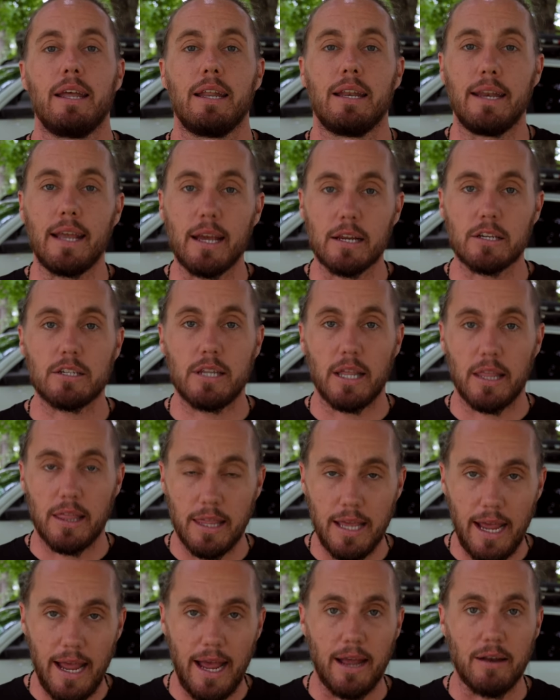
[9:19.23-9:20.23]
Next to
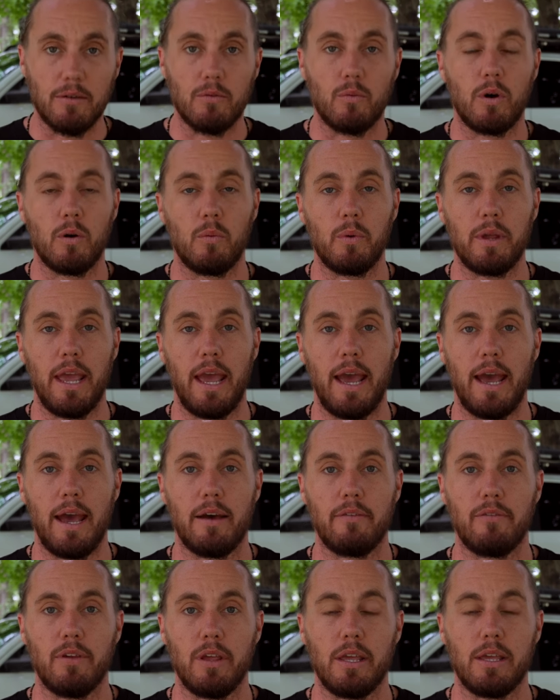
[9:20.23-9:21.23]
that, what we
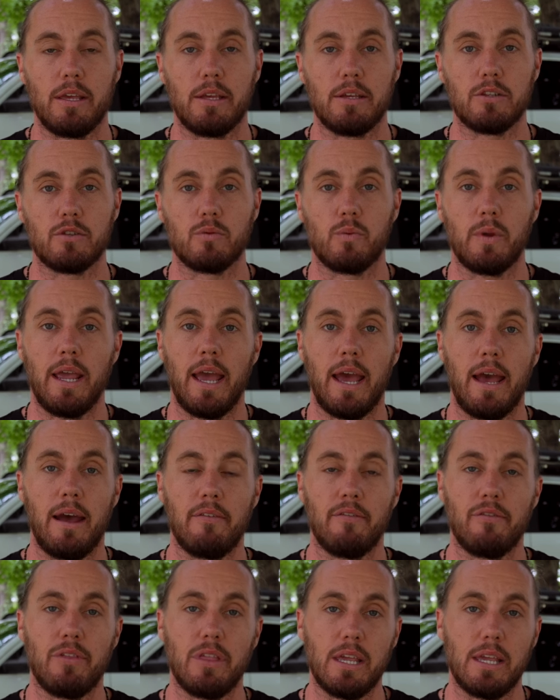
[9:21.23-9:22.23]
have is we
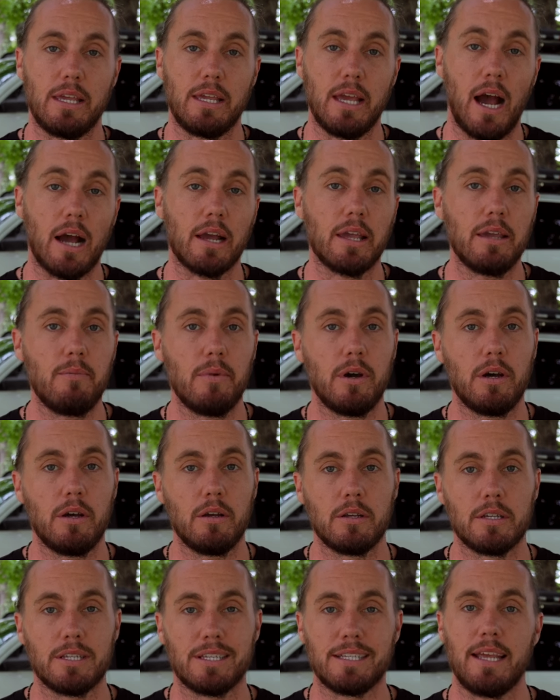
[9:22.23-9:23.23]
have the
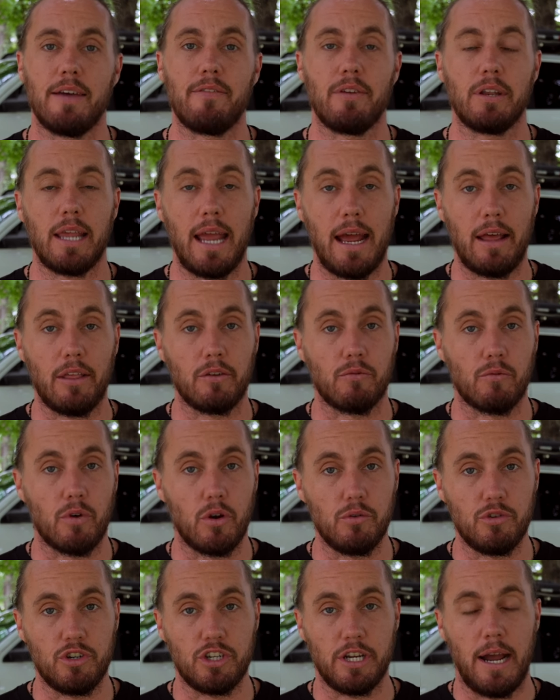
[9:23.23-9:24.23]
Yakima seven gallon
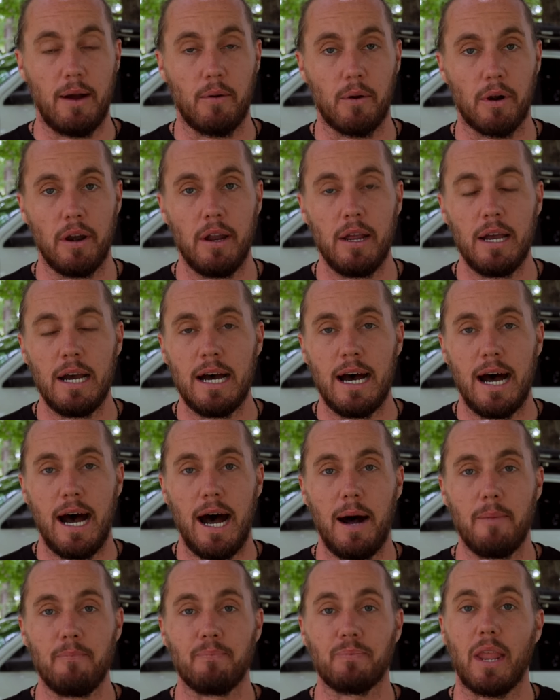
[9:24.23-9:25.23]
road shower.
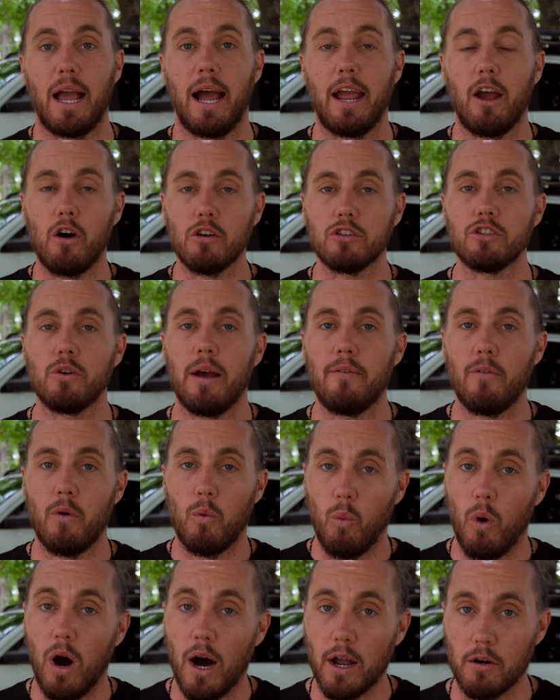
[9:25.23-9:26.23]
Um, I also have a
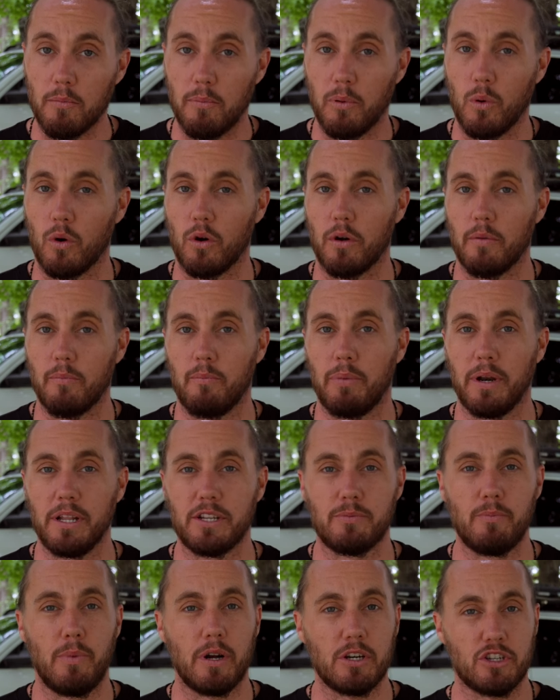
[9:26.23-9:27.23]
water port, but
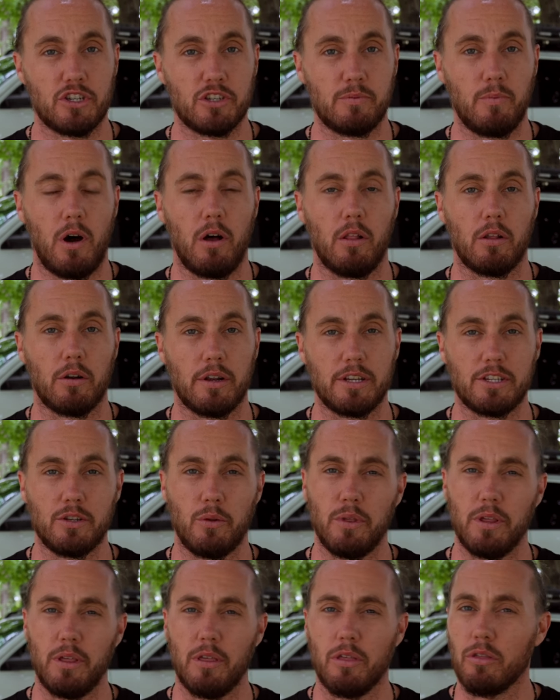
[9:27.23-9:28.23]
it's much smaller smaller. It's
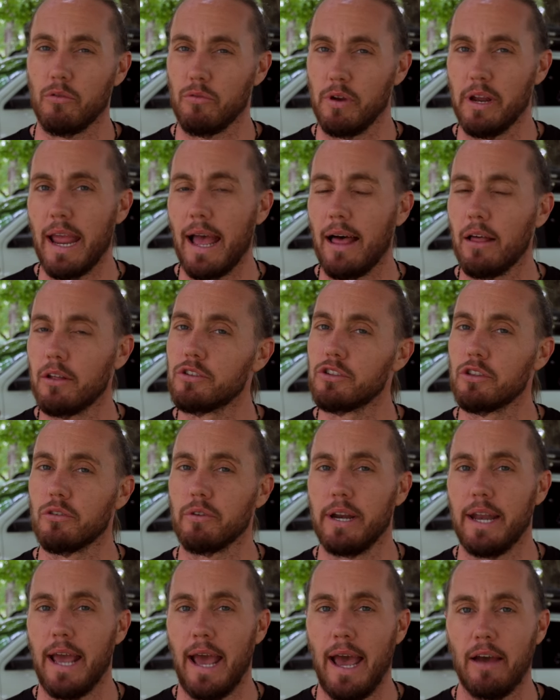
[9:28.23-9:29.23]
only three gallons,
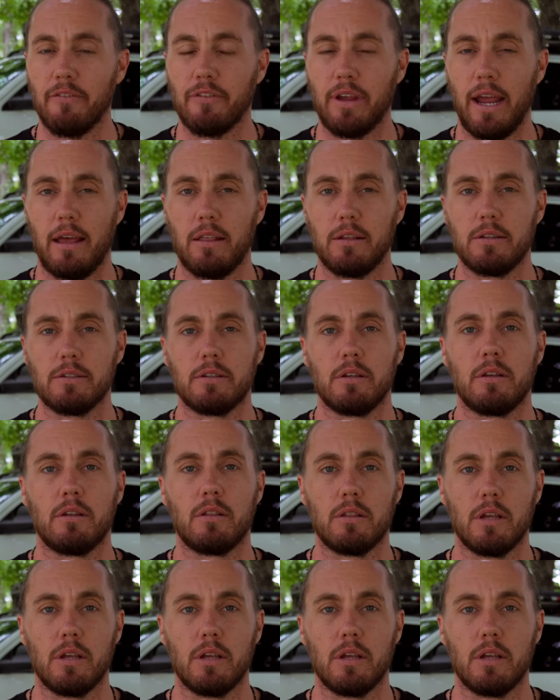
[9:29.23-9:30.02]
three and a half gallons.